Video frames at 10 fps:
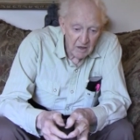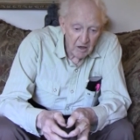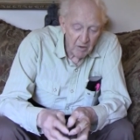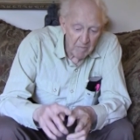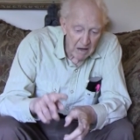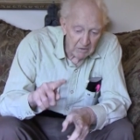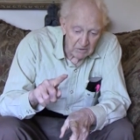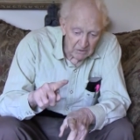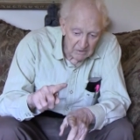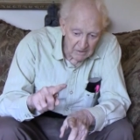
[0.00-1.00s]
about
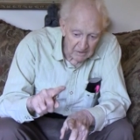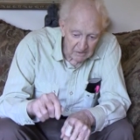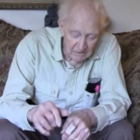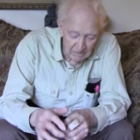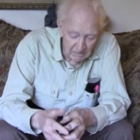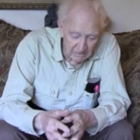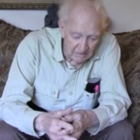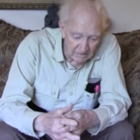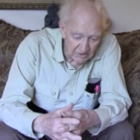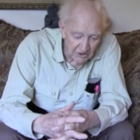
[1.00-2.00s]

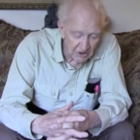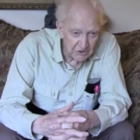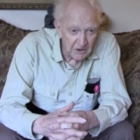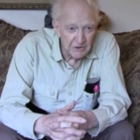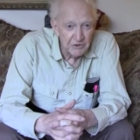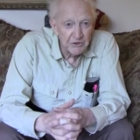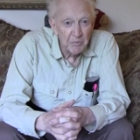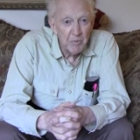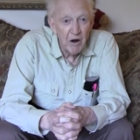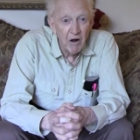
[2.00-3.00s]
6 inches
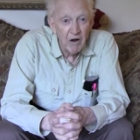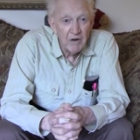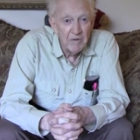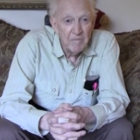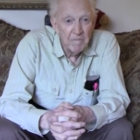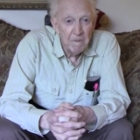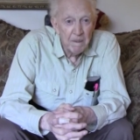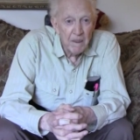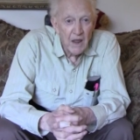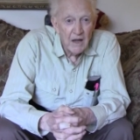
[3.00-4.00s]
apart,
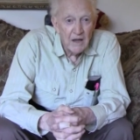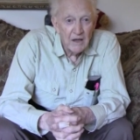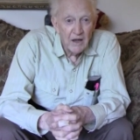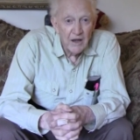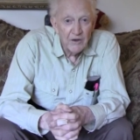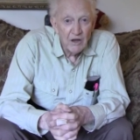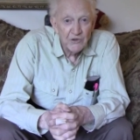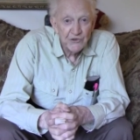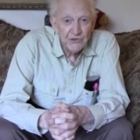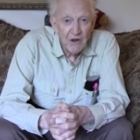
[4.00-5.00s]
and
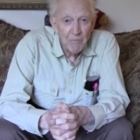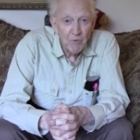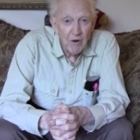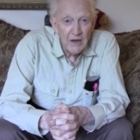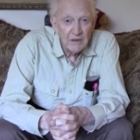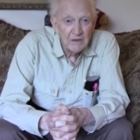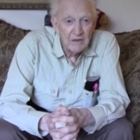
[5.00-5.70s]
thus separate